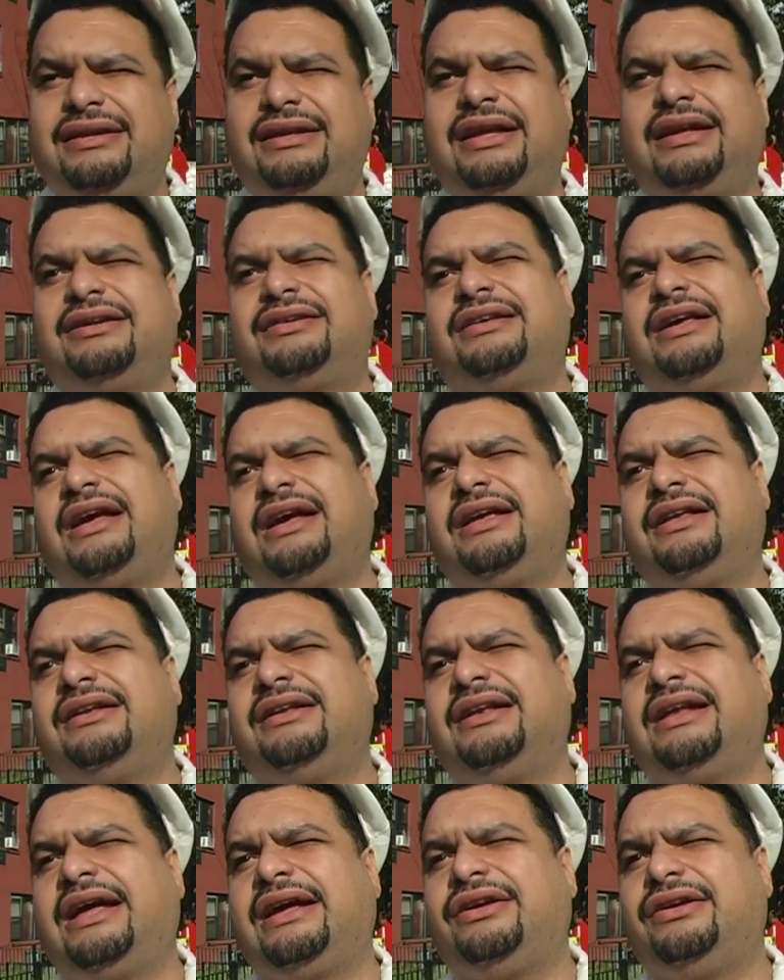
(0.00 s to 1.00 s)
They're
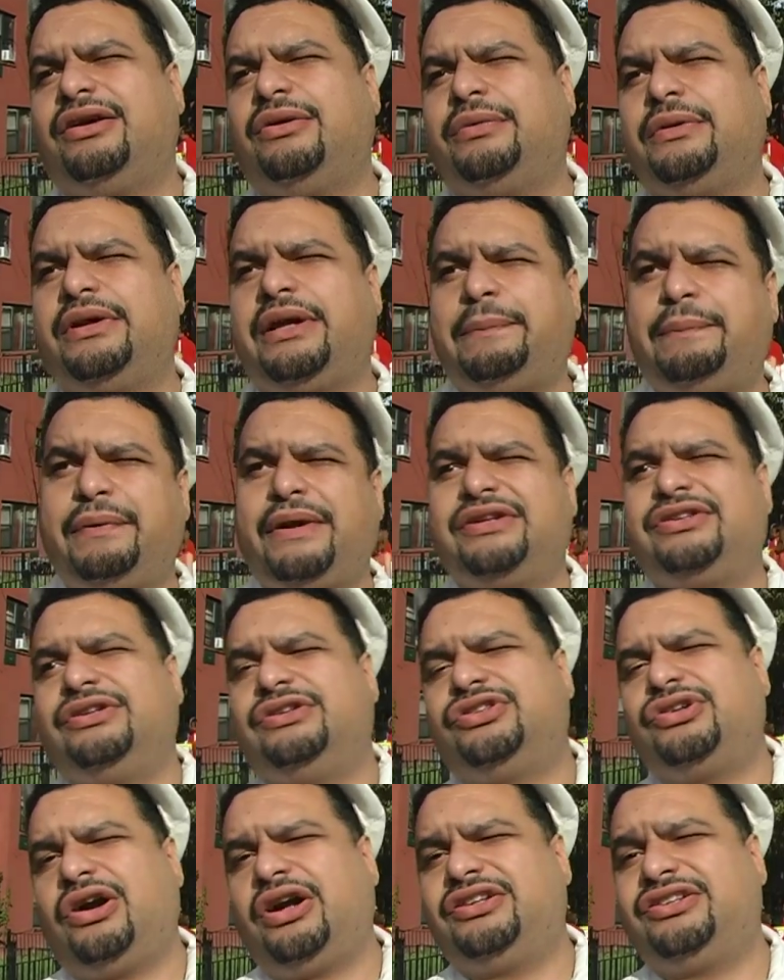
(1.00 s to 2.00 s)
saying, like, you know, they're
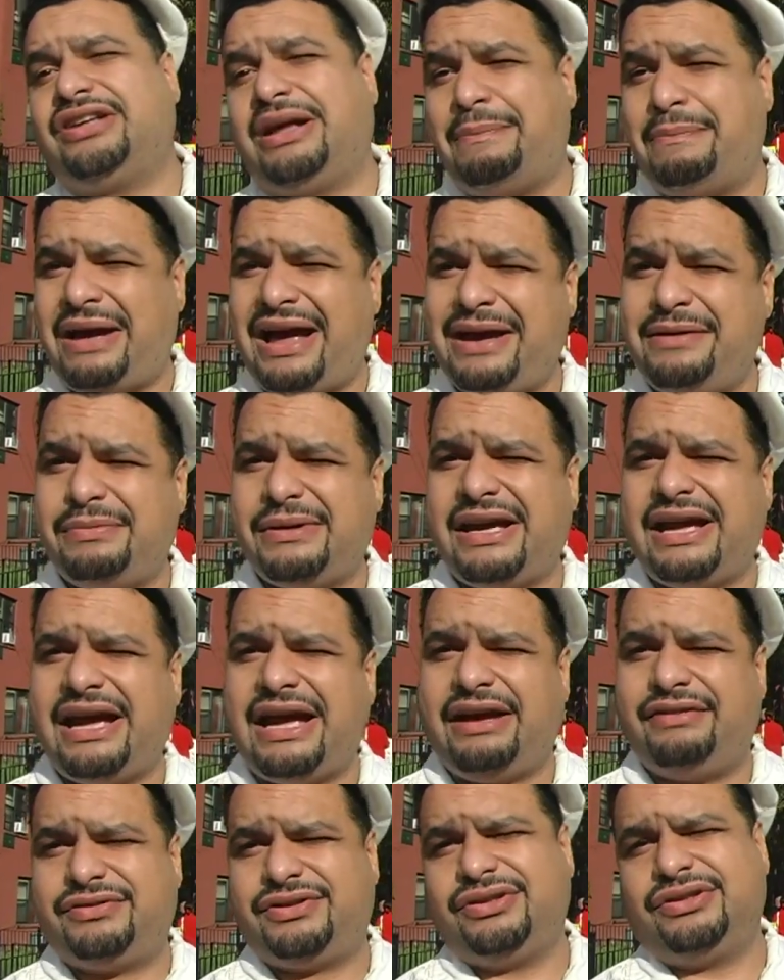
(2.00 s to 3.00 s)
pressing charges on my
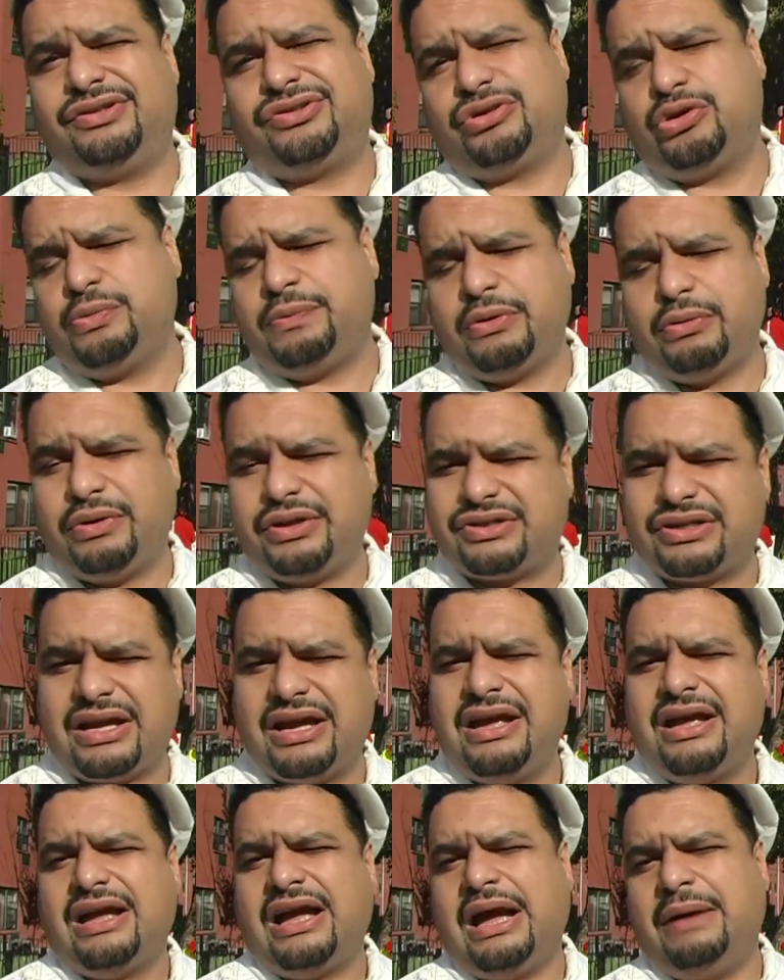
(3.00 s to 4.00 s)
behalf to the super, which
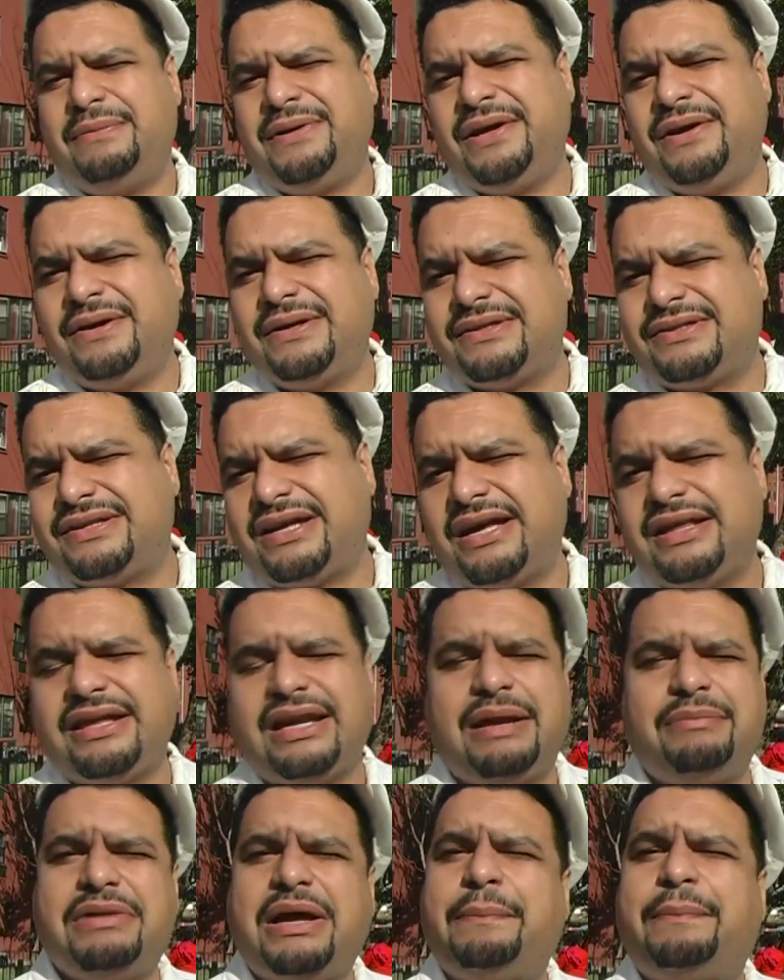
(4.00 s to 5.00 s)
I'm here to say
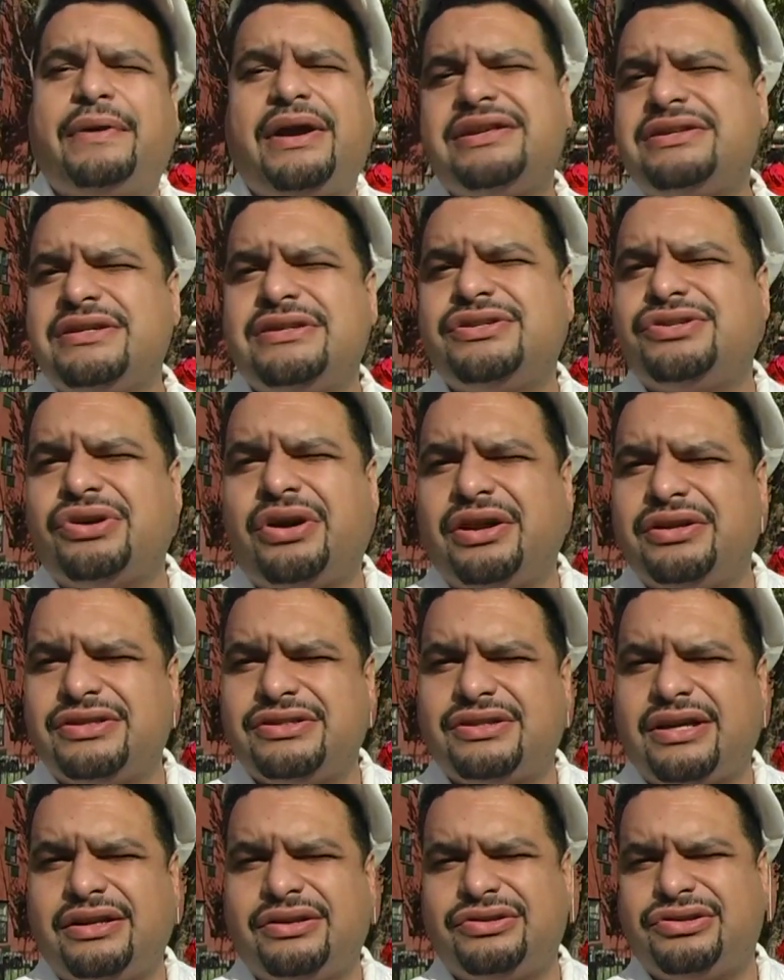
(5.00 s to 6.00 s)
that I'm not pressing
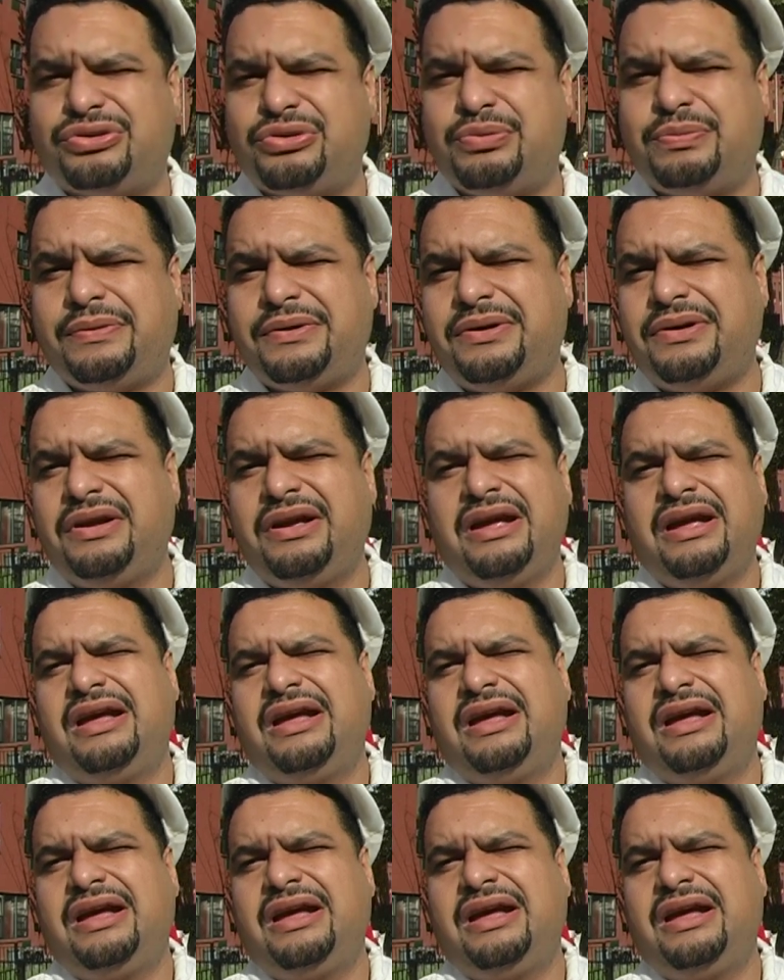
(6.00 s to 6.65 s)
charges on the super.